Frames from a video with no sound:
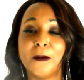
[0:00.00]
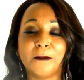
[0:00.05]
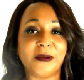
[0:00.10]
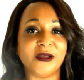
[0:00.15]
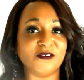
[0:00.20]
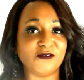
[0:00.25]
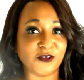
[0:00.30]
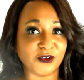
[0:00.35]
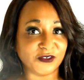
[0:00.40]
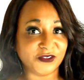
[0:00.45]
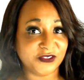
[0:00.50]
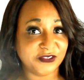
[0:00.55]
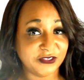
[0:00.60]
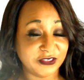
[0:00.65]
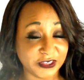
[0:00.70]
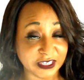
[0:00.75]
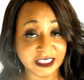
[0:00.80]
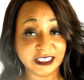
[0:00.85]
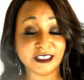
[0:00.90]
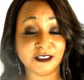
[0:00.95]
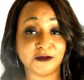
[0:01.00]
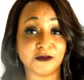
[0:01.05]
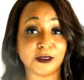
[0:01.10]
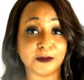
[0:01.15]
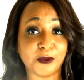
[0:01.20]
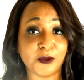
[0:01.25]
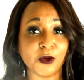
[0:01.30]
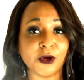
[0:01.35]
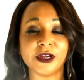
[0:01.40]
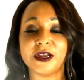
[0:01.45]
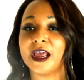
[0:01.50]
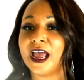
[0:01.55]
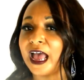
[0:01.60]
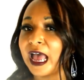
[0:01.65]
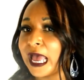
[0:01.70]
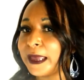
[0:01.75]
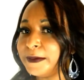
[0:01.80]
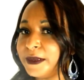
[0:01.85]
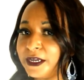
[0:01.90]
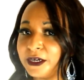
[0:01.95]
But for this report,
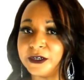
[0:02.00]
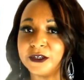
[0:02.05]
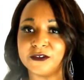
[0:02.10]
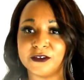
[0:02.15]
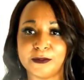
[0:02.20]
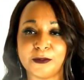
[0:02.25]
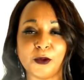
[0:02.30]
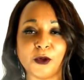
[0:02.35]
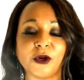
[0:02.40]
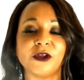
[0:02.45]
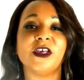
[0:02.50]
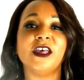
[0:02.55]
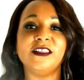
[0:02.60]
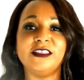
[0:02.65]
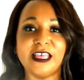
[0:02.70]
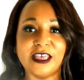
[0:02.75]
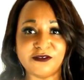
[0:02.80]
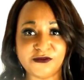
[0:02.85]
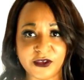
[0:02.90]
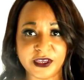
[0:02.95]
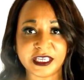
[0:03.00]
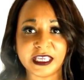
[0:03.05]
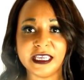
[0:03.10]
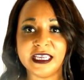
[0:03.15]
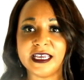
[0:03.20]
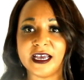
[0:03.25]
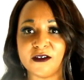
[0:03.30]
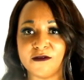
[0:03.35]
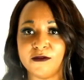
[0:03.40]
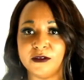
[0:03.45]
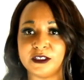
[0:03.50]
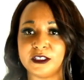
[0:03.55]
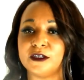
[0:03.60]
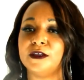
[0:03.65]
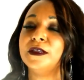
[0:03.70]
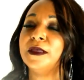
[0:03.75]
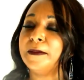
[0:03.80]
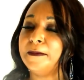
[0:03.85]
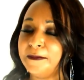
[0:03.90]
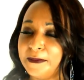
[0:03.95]
I'm here to report that Vicki
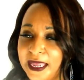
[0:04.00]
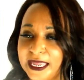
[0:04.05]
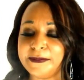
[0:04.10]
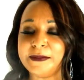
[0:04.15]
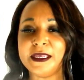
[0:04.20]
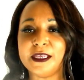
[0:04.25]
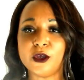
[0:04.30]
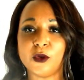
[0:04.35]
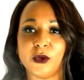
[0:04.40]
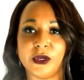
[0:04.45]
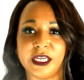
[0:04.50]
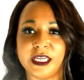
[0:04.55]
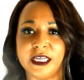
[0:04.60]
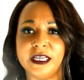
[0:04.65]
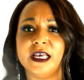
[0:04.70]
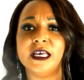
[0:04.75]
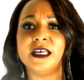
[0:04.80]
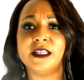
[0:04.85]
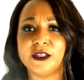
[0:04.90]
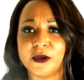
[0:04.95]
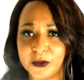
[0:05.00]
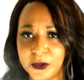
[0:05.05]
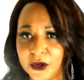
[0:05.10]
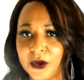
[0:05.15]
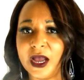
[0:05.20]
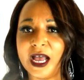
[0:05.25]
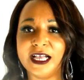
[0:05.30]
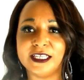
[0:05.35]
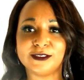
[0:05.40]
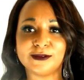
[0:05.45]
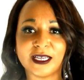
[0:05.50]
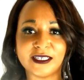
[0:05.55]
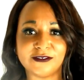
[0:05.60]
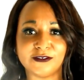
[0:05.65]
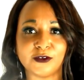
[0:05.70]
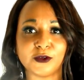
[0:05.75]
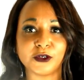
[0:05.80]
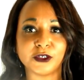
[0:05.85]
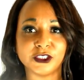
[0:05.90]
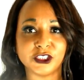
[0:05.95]
Gunvalson may be quitting the Real Housewives
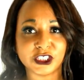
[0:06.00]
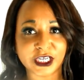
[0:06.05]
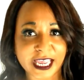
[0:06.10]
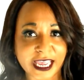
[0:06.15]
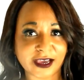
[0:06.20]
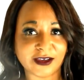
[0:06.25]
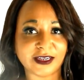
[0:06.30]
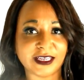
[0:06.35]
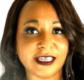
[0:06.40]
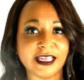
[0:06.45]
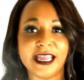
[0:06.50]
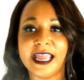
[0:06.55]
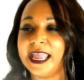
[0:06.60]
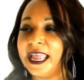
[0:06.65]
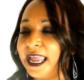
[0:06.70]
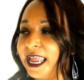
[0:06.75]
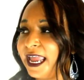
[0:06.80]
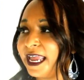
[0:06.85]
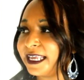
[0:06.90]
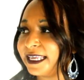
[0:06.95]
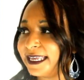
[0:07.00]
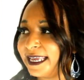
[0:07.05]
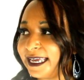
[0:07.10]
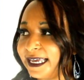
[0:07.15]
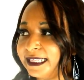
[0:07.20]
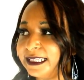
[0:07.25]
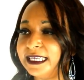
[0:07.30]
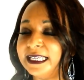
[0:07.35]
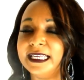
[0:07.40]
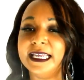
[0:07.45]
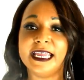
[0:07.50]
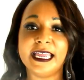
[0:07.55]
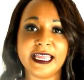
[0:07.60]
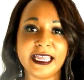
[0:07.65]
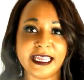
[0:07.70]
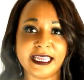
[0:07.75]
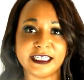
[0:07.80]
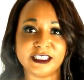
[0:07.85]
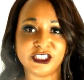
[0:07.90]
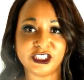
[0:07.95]
of Orange County, and Kelly
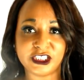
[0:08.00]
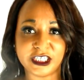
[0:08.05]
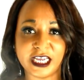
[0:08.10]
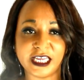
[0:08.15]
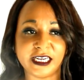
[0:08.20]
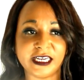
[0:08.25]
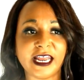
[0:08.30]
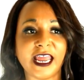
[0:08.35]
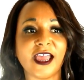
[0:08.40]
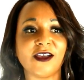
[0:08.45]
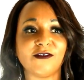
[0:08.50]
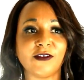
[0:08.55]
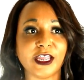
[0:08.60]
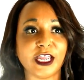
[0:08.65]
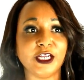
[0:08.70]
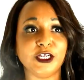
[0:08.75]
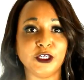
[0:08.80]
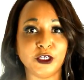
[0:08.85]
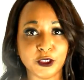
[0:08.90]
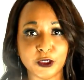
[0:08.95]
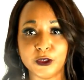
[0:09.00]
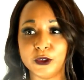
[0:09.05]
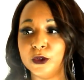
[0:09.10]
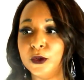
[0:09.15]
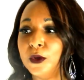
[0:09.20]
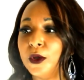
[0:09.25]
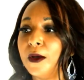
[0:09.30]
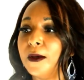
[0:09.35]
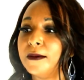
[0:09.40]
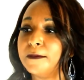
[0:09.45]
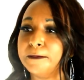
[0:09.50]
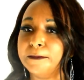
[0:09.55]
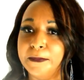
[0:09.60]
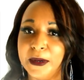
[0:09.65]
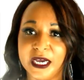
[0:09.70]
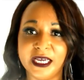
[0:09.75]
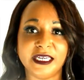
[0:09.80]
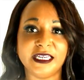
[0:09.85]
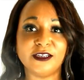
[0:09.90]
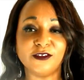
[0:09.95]
and Shannon have a new
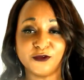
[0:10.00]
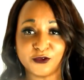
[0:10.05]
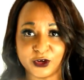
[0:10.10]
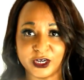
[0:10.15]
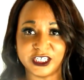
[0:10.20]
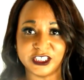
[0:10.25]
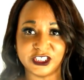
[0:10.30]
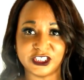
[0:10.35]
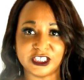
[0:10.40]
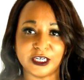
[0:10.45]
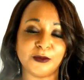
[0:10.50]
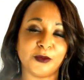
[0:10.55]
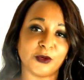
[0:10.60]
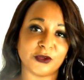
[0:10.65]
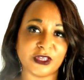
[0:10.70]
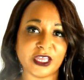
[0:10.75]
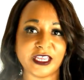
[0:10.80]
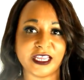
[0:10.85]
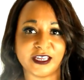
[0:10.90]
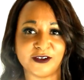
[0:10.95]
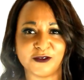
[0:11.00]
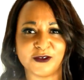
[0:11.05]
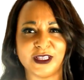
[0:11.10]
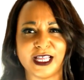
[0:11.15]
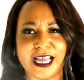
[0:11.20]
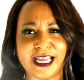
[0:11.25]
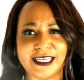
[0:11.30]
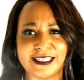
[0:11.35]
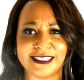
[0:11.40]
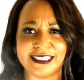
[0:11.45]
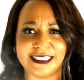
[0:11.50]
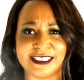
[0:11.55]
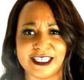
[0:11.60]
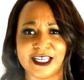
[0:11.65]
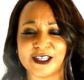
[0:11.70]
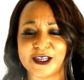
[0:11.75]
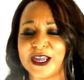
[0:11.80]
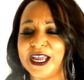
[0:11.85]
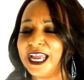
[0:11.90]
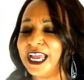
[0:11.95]
budding friendship where they can rely on each
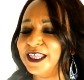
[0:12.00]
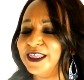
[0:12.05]
other.